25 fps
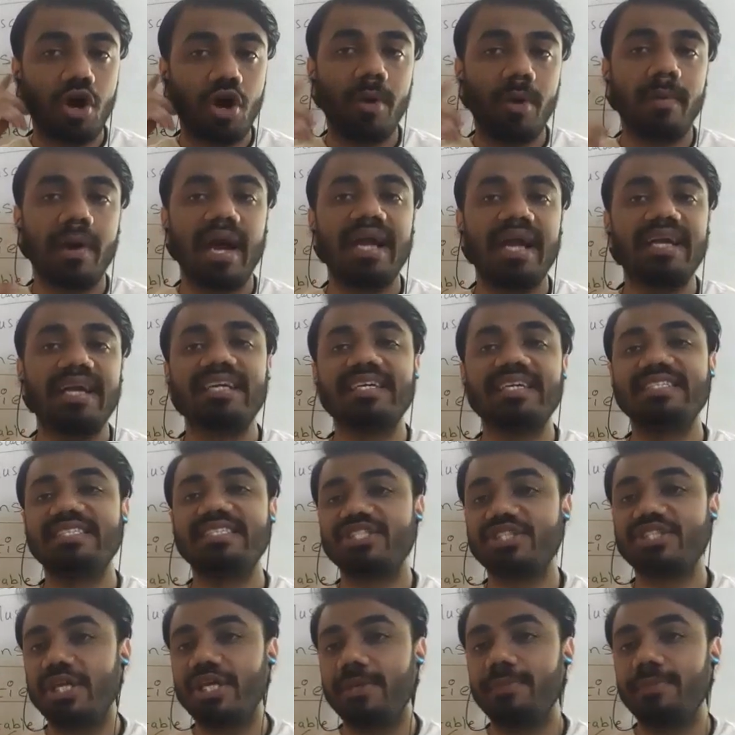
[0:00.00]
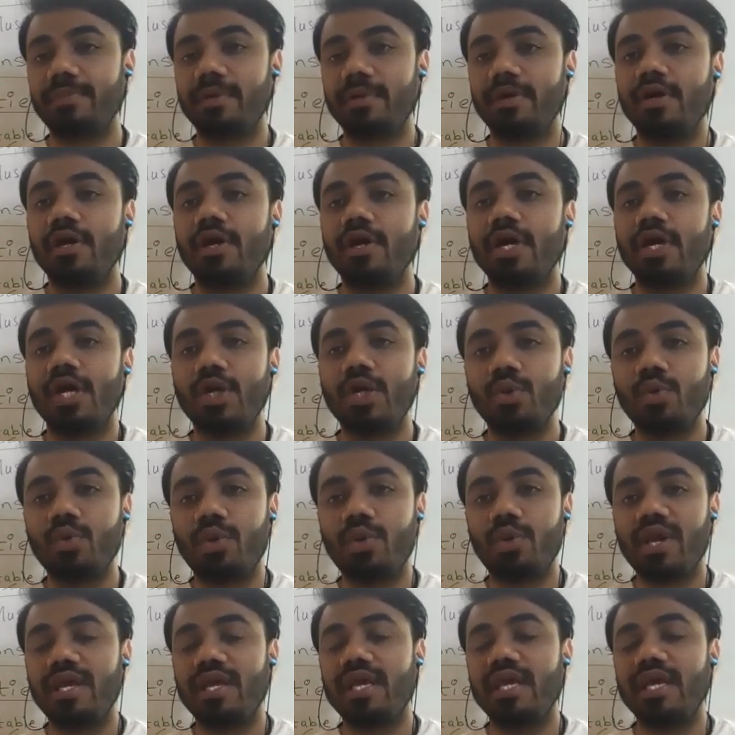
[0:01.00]
form and its shape. To
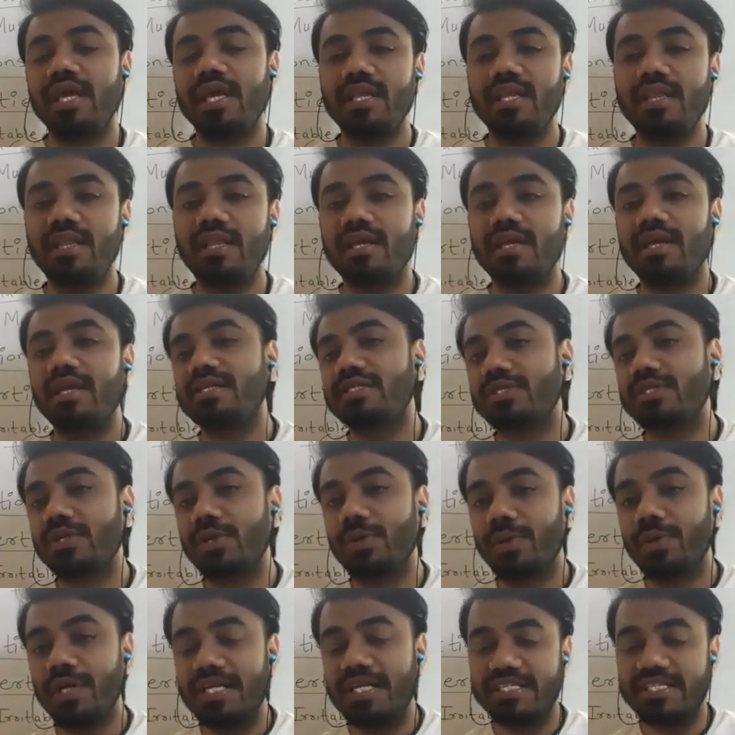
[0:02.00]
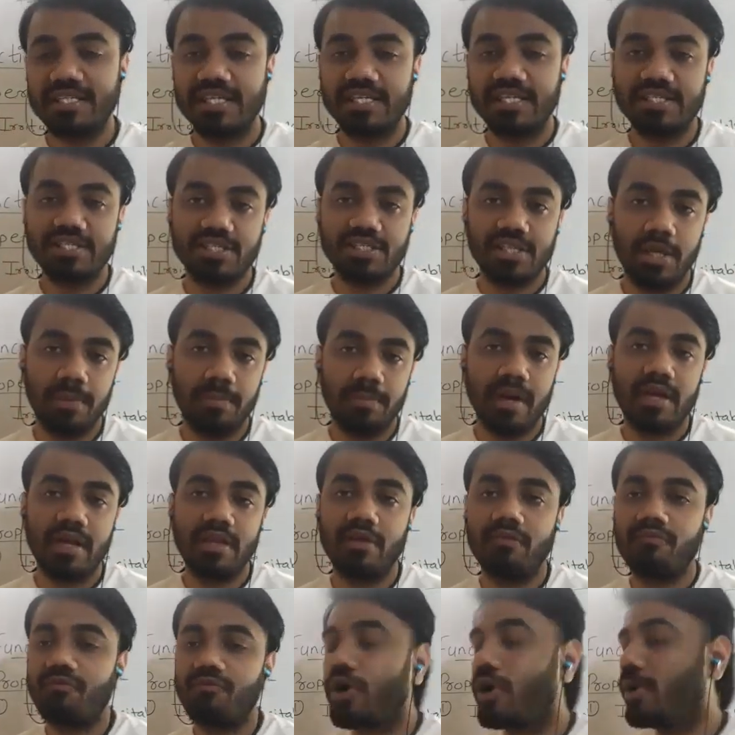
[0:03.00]
regain its original shape
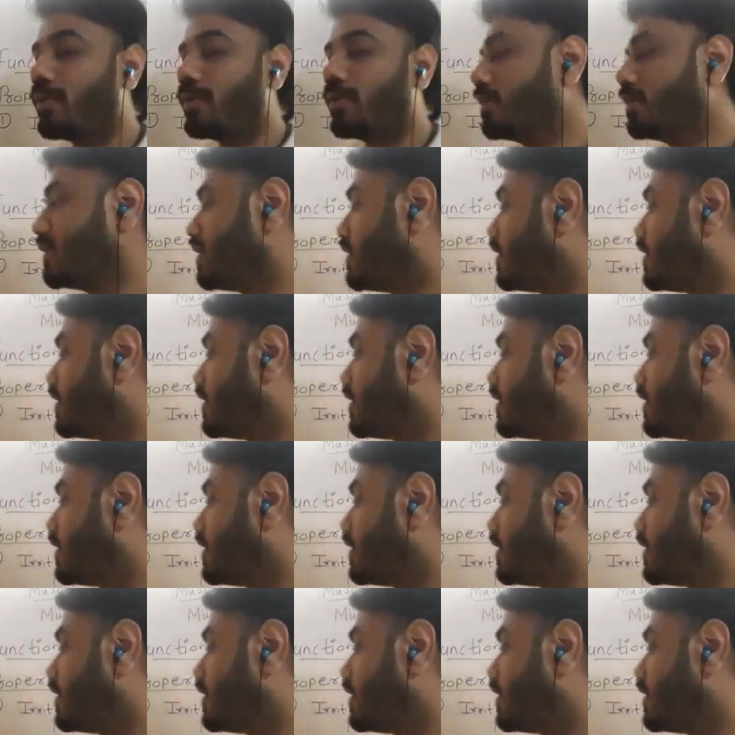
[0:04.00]
and the form